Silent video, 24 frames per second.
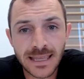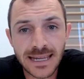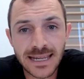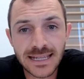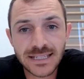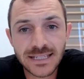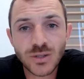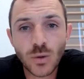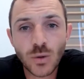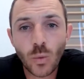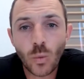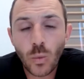
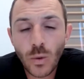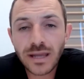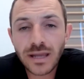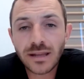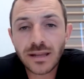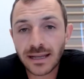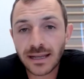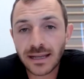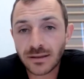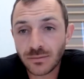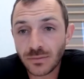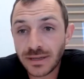It's a
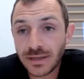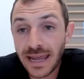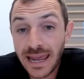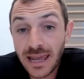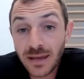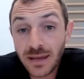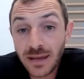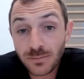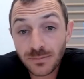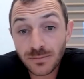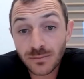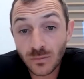win. Like
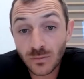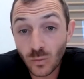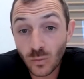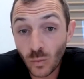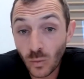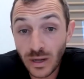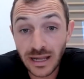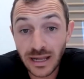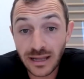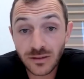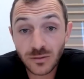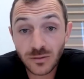Dan
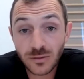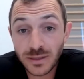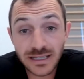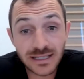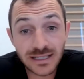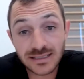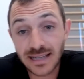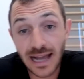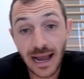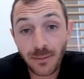wins because